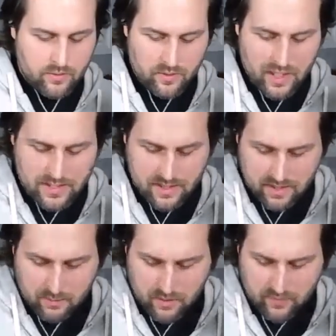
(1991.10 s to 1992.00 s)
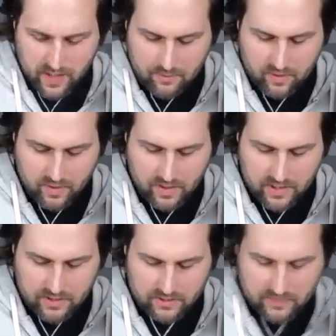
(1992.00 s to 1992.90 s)
that's the thing about Viberg
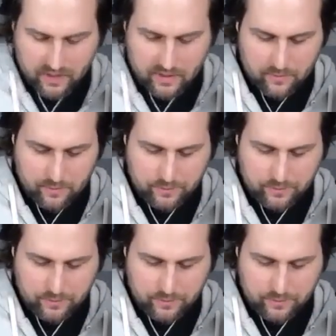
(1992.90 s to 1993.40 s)
is I